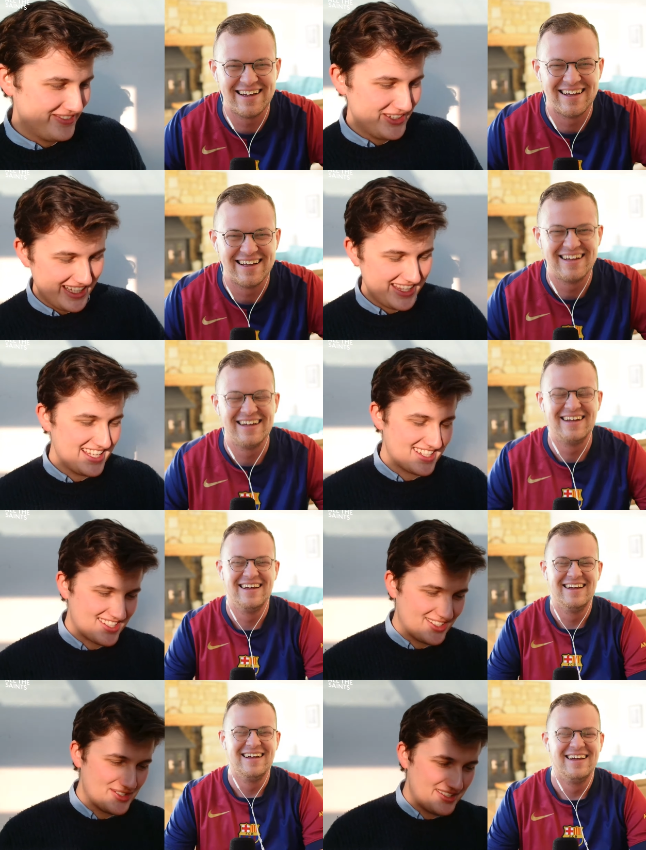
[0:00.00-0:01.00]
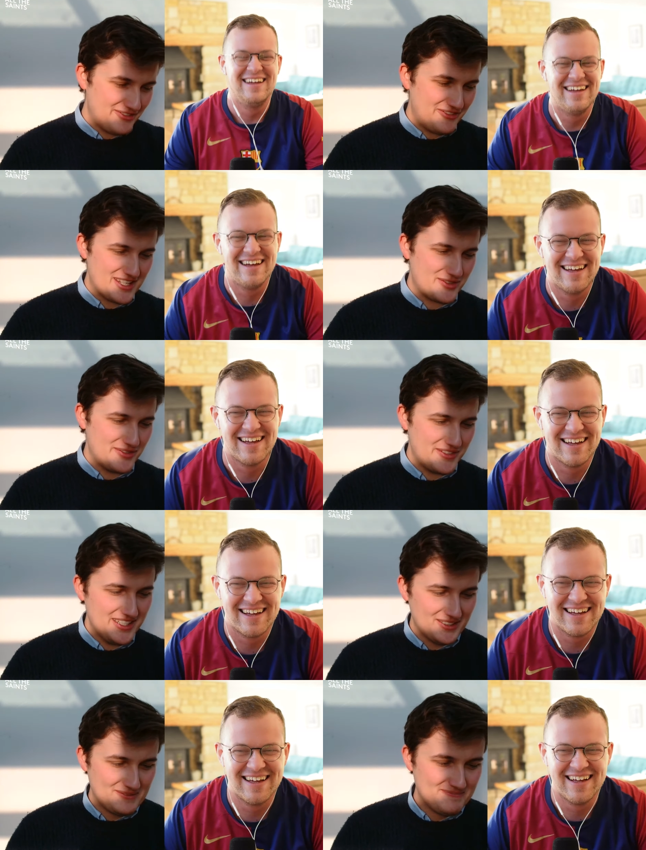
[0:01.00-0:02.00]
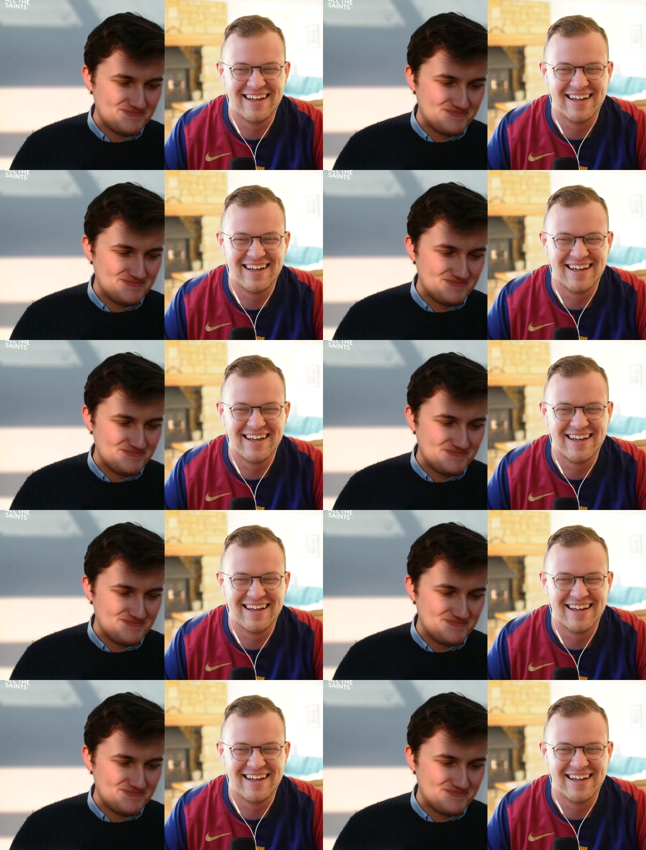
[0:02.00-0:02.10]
Speaker 1: you get the exclusive face reveal.